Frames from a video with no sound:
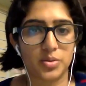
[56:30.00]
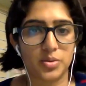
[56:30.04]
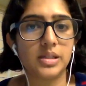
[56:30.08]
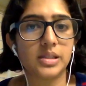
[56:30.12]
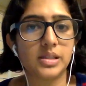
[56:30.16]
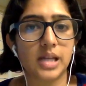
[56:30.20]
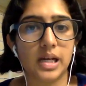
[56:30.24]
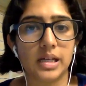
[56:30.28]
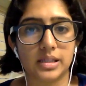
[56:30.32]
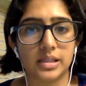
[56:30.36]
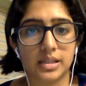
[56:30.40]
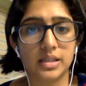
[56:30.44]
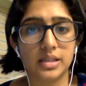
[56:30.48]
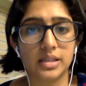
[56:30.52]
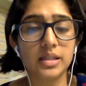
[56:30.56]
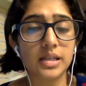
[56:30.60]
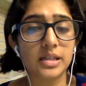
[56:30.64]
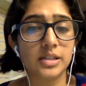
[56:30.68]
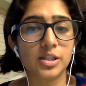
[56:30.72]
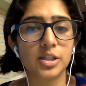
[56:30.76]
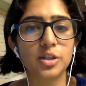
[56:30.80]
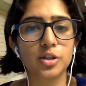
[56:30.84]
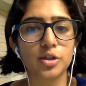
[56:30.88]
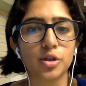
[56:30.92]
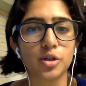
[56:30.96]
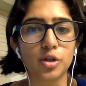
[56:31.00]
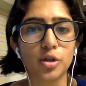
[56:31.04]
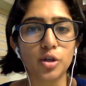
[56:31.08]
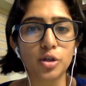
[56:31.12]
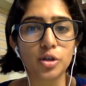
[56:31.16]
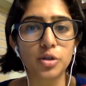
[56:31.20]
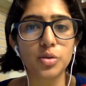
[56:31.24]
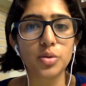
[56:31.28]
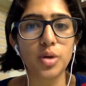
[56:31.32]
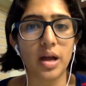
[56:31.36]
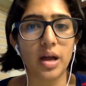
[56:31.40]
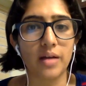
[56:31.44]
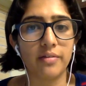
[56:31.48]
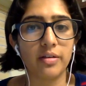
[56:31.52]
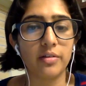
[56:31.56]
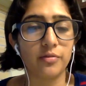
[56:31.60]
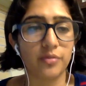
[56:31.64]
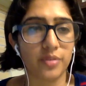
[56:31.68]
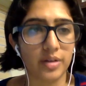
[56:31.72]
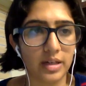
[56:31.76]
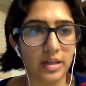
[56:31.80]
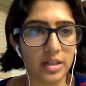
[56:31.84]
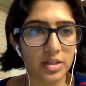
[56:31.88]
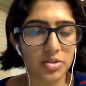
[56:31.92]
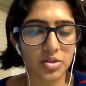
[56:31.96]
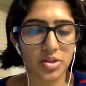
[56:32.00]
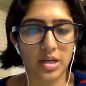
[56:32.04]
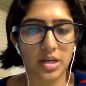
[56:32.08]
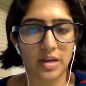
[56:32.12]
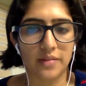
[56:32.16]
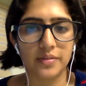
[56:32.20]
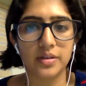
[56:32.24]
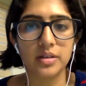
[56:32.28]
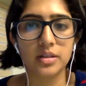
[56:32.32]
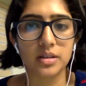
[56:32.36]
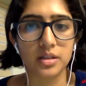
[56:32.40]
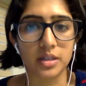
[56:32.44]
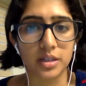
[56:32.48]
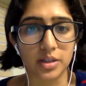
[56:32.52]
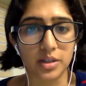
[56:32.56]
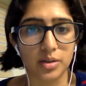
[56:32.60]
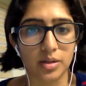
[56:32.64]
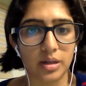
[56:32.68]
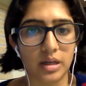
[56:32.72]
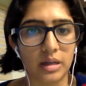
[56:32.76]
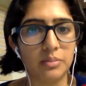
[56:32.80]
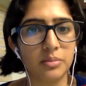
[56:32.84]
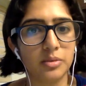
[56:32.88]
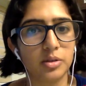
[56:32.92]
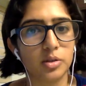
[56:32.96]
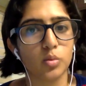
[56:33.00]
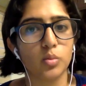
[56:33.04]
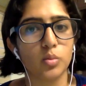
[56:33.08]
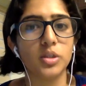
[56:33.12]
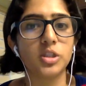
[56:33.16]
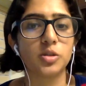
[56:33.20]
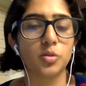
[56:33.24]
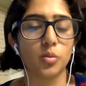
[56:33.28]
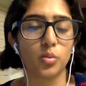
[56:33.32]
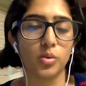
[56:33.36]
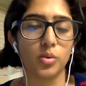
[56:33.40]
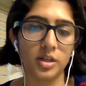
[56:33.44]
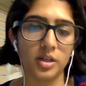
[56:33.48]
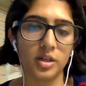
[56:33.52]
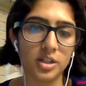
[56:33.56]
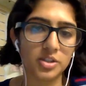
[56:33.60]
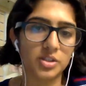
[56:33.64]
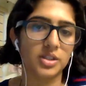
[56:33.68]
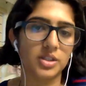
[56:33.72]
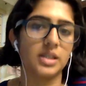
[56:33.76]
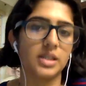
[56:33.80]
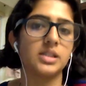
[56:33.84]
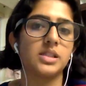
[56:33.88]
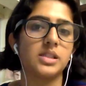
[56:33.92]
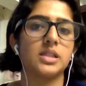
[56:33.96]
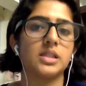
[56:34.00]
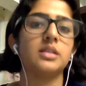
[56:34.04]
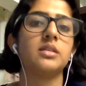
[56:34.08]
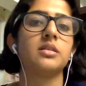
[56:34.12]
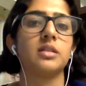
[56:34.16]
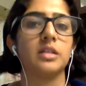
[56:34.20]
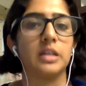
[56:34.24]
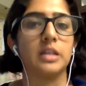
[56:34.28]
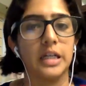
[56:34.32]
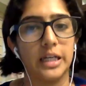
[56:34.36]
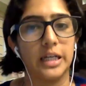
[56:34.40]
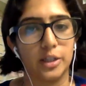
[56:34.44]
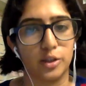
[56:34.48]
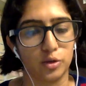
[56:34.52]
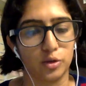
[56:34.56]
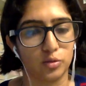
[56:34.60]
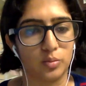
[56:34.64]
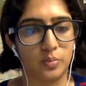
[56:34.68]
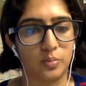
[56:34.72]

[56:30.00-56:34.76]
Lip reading: is asking, is it good to have a village level curriculum to which village kids can relate to?